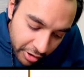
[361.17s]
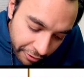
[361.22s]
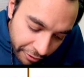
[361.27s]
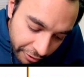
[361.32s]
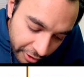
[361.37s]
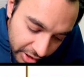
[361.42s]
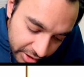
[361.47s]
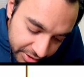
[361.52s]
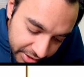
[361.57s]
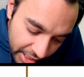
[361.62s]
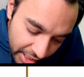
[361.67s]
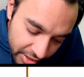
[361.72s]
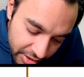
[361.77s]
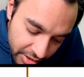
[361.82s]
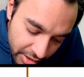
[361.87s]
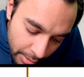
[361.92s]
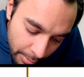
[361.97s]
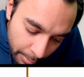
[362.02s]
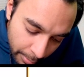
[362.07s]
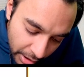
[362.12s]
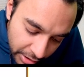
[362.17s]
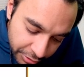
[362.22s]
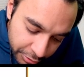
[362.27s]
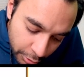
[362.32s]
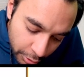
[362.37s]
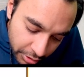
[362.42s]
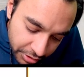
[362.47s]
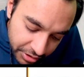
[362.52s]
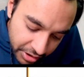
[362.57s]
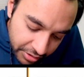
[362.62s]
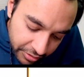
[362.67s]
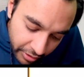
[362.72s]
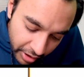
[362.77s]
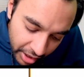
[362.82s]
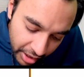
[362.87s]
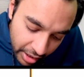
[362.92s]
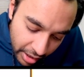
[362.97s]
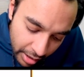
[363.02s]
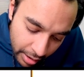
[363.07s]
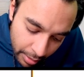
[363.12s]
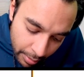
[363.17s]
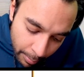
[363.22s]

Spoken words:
first edge, my source is 1,